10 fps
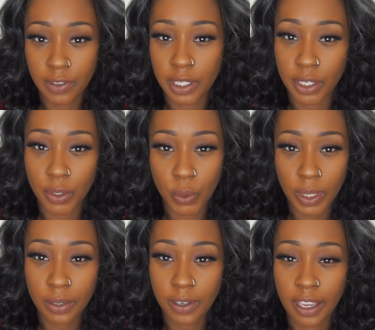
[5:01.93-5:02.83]
you did a
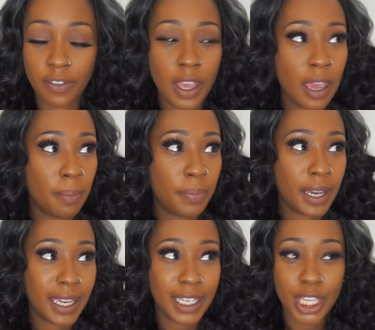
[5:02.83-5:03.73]
quick weave,
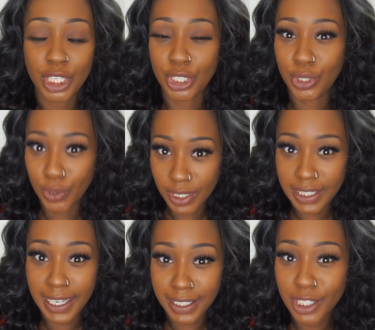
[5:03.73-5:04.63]
but you can
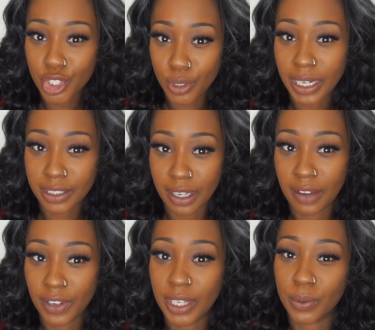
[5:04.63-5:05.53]
take these tracks off
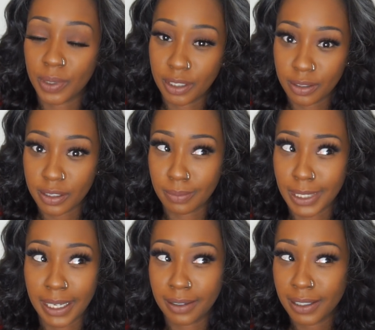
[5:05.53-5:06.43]
and reuse them.
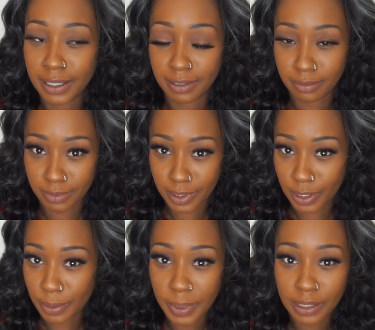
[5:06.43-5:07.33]
Like,
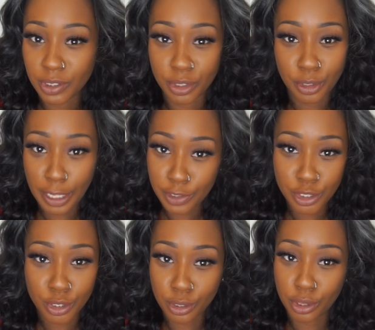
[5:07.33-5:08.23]
come on, you don't have to
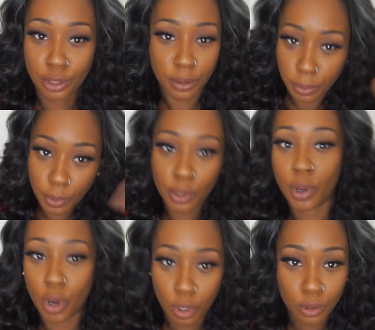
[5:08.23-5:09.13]
just throw the
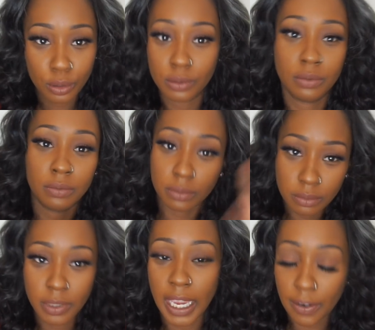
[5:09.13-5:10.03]
whole
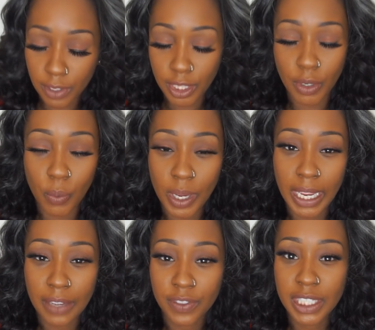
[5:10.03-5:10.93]
everything away.
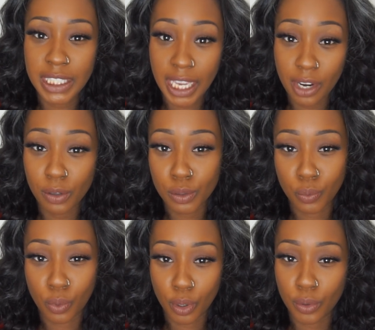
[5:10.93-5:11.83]
If this hair is
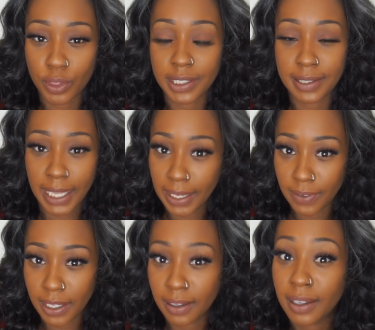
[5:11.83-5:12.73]
worth
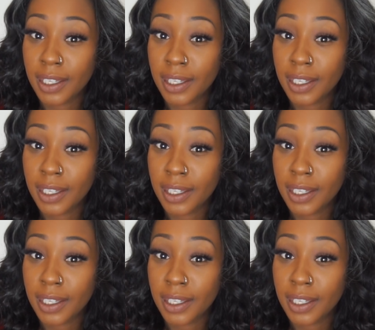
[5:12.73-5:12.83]
saving,